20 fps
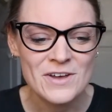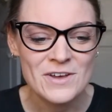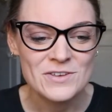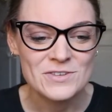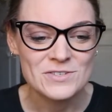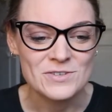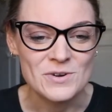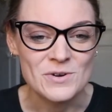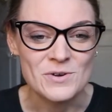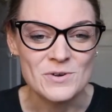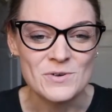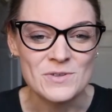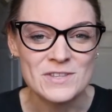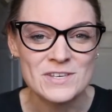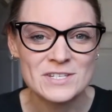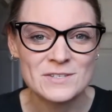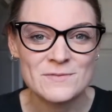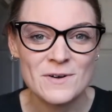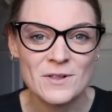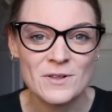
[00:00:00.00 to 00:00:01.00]
So
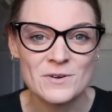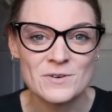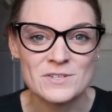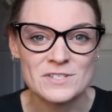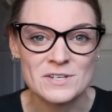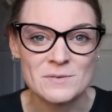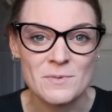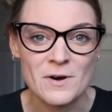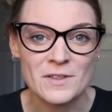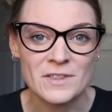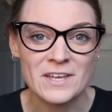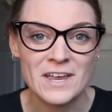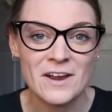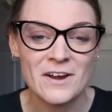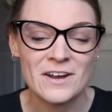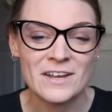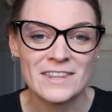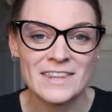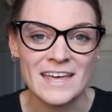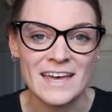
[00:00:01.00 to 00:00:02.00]
this follows an
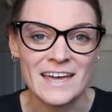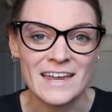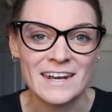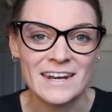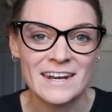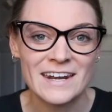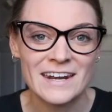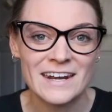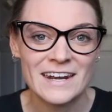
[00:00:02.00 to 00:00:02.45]
apothecary that